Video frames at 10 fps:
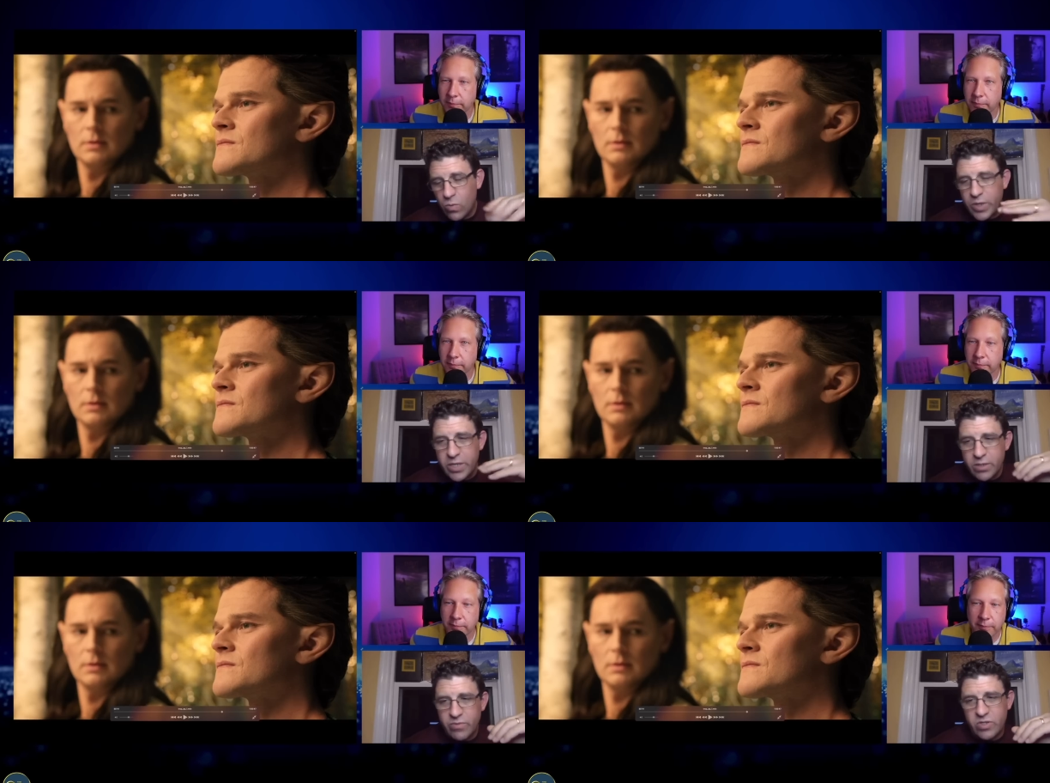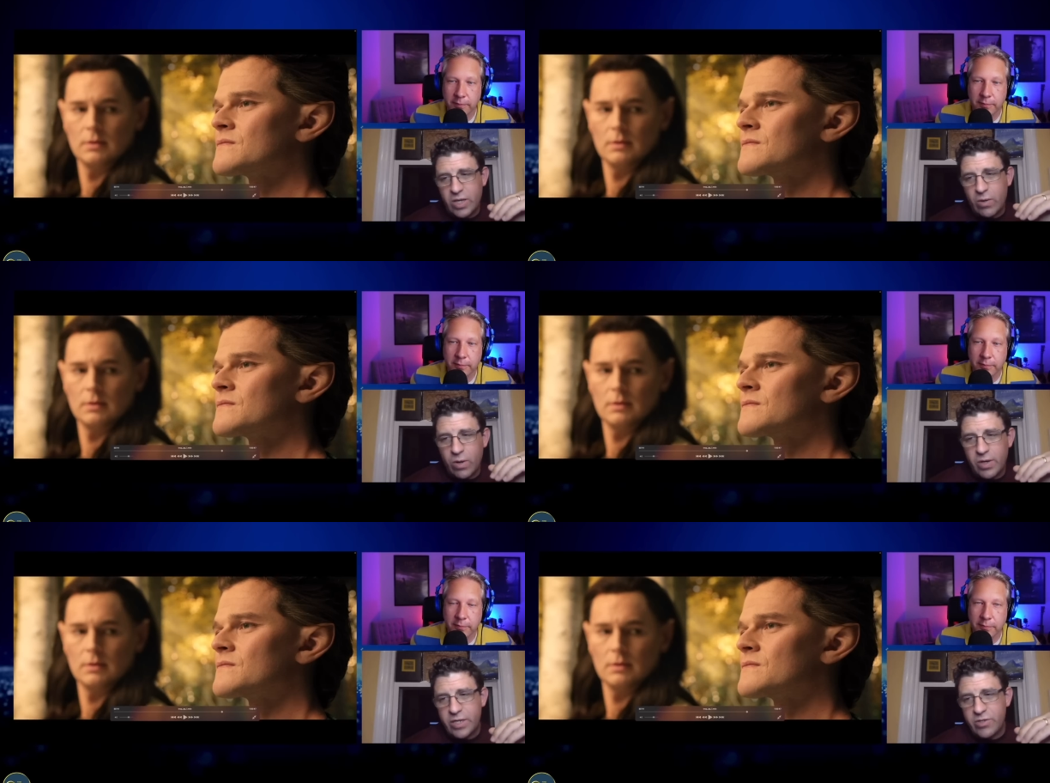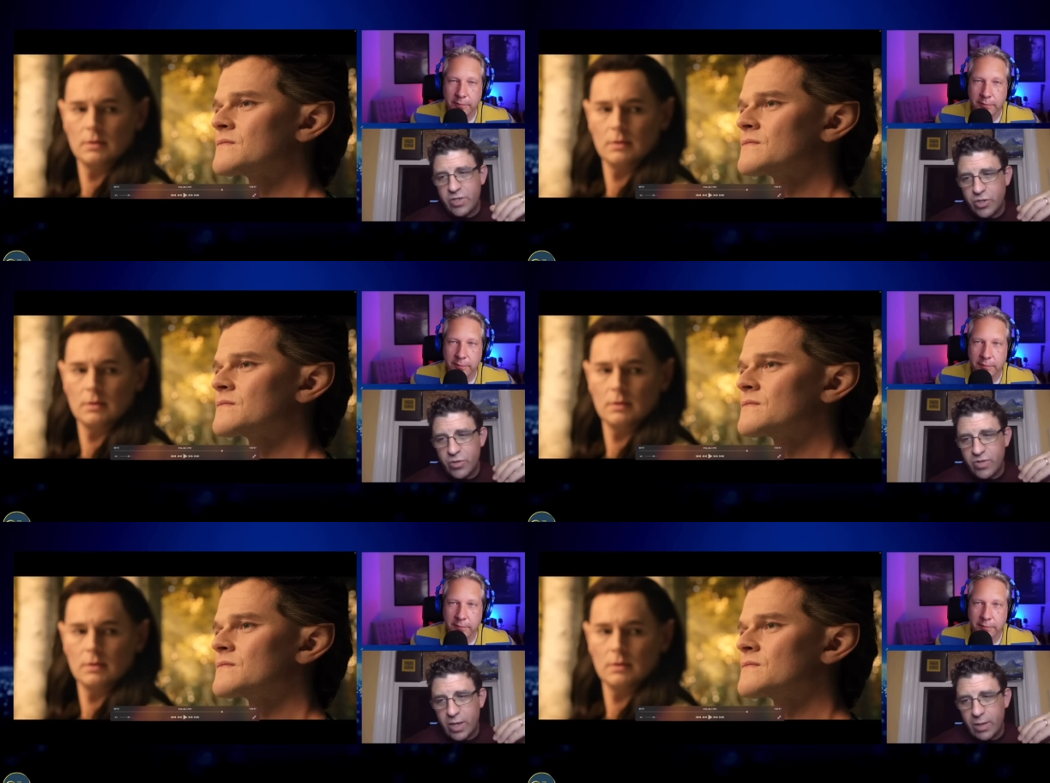Speaker 1: When Sauron actually
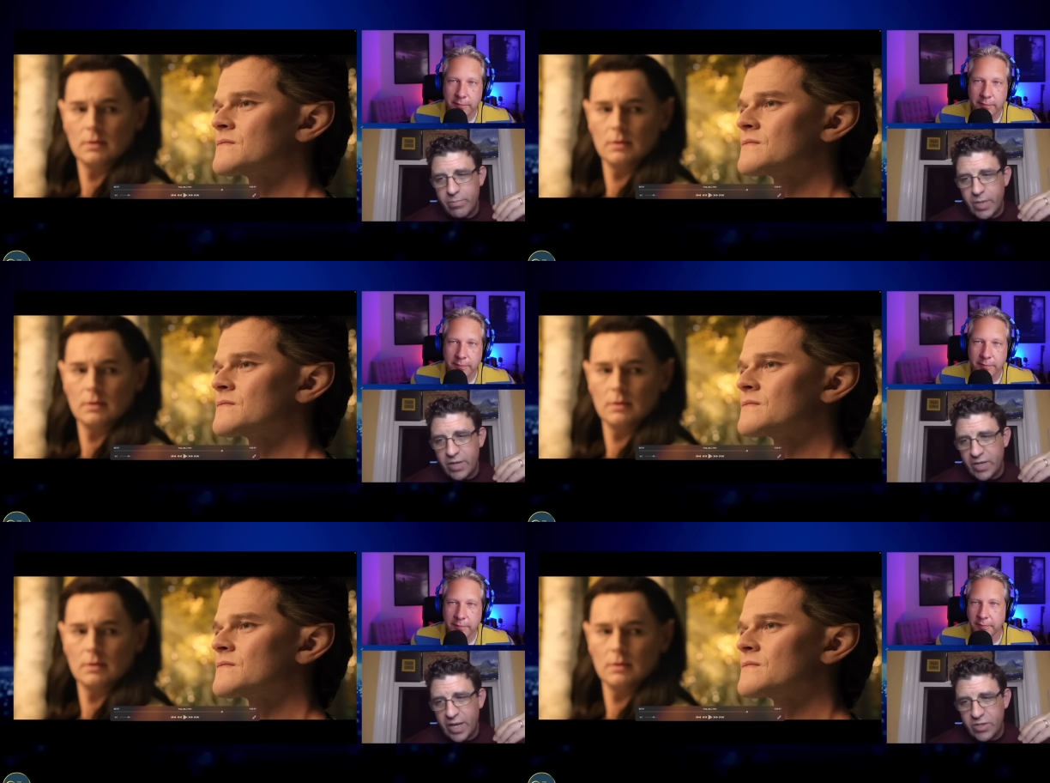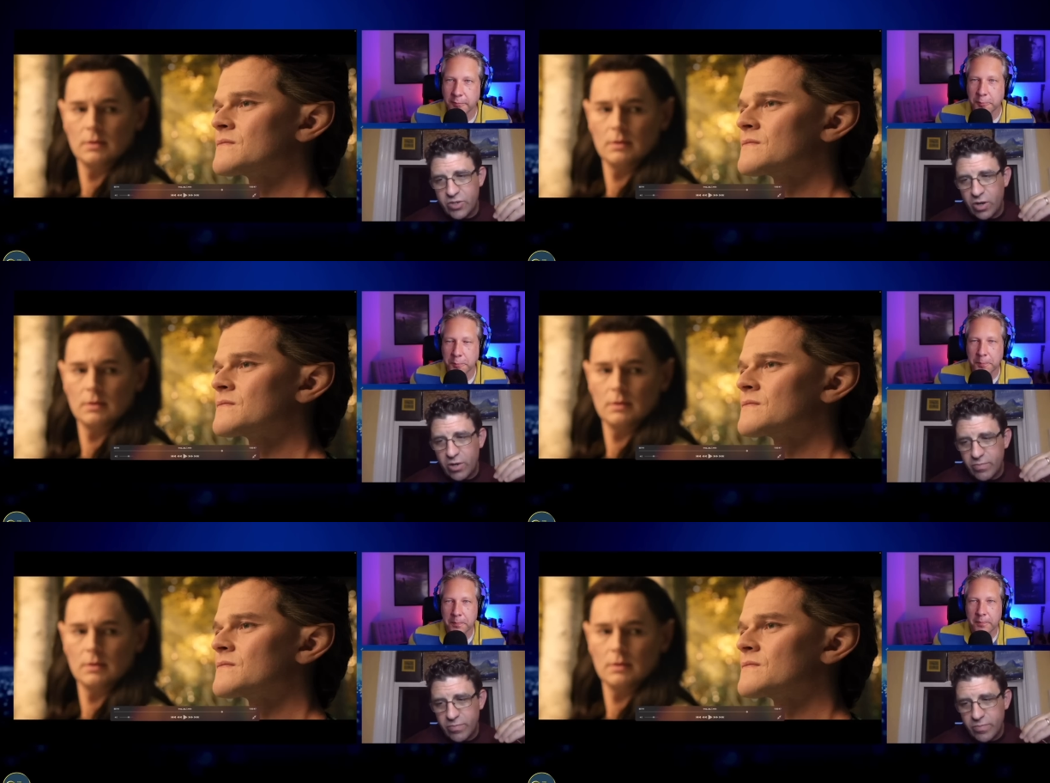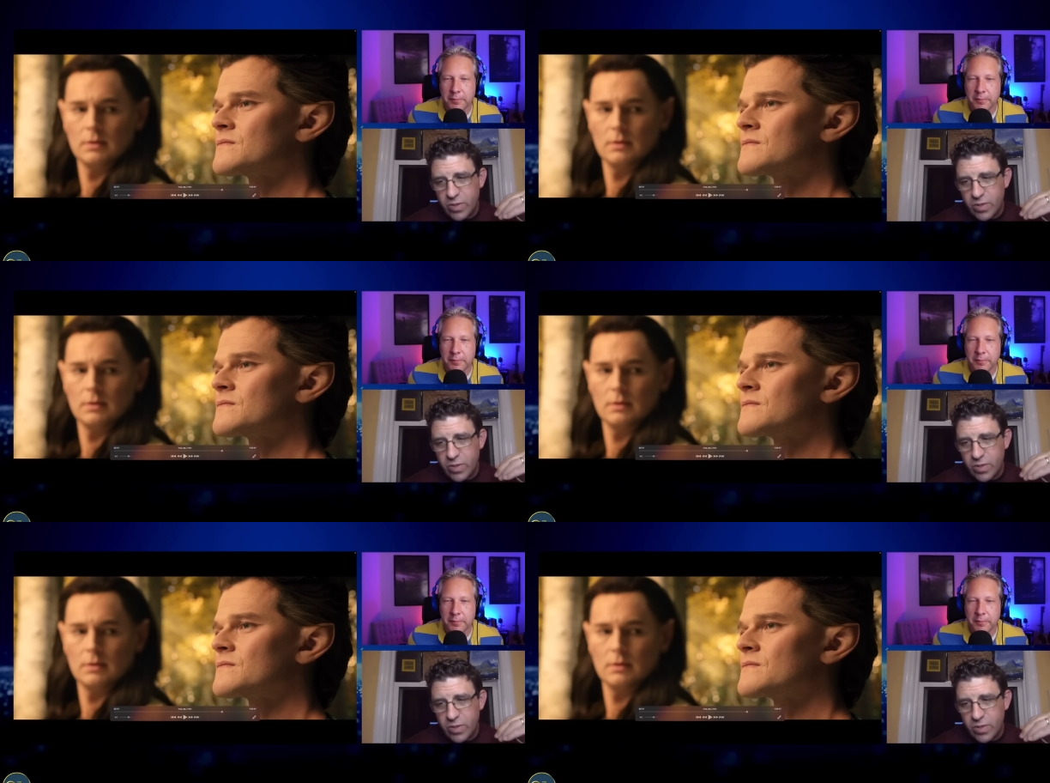shows up as Annatar